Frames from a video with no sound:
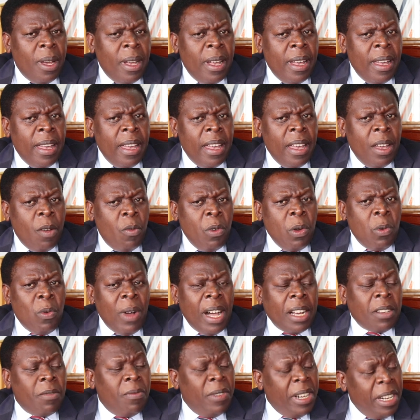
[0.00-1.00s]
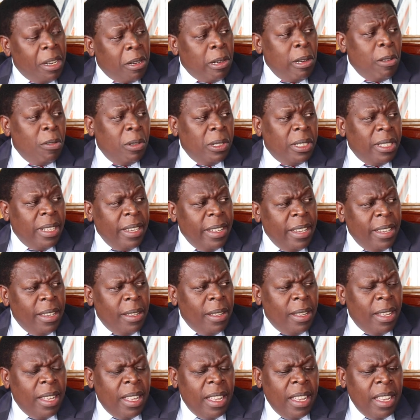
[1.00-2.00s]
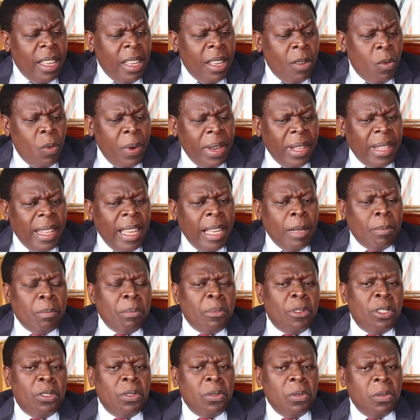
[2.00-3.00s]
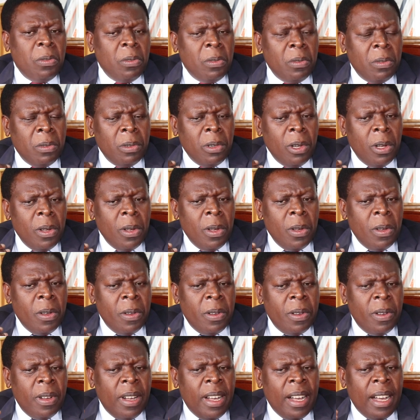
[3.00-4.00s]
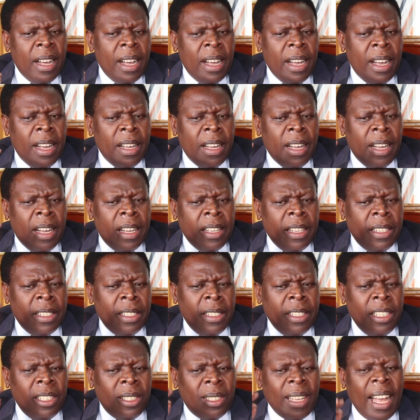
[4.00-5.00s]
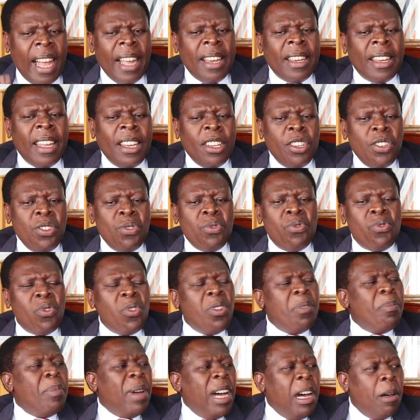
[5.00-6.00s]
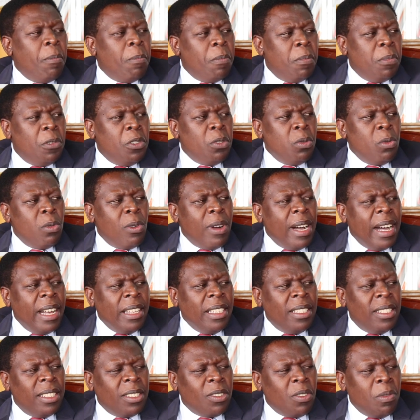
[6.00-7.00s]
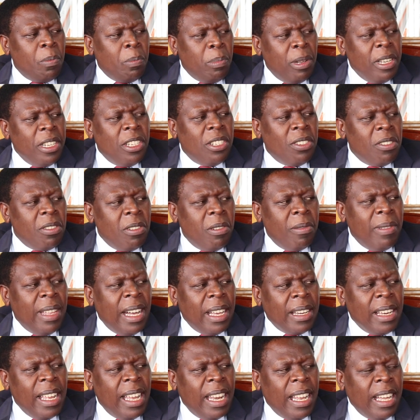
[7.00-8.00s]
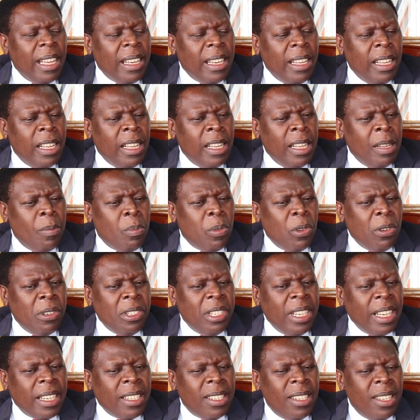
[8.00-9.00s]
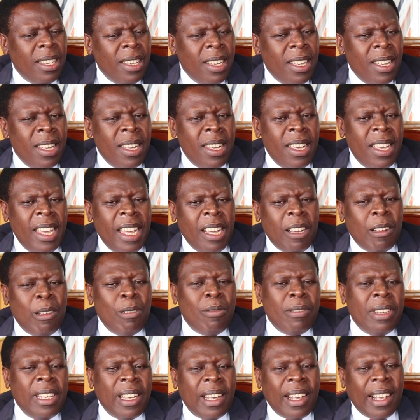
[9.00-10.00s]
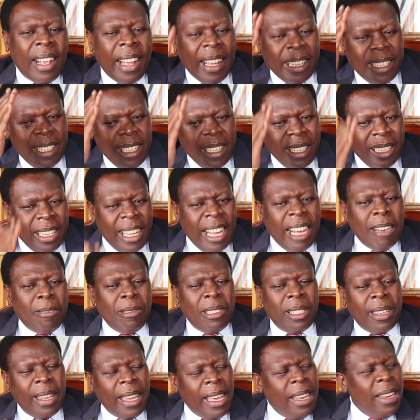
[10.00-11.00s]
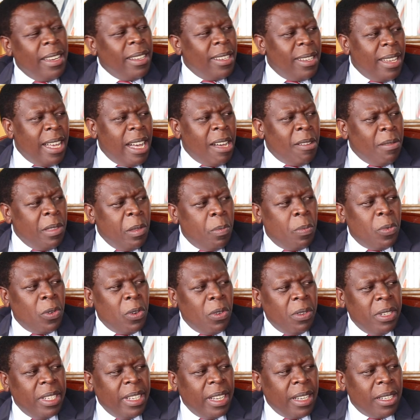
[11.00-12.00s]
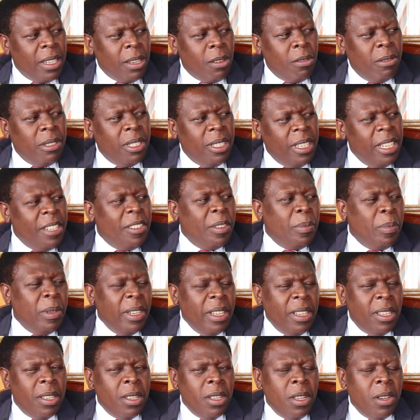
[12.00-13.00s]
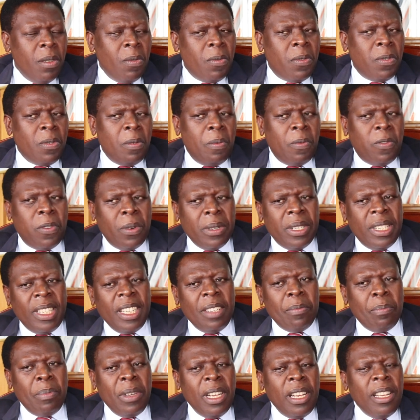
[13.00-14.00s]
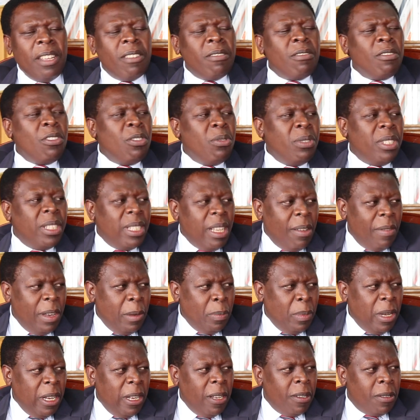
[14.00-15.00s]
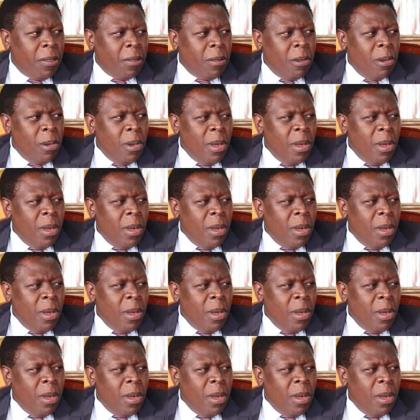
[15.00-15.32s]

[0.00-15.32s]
Uh, we worked very closely with them to design a new roadmap towards completion of that Galana uh, project, including cutting down, scaling down the project considerably from 14 billion to 7 billion,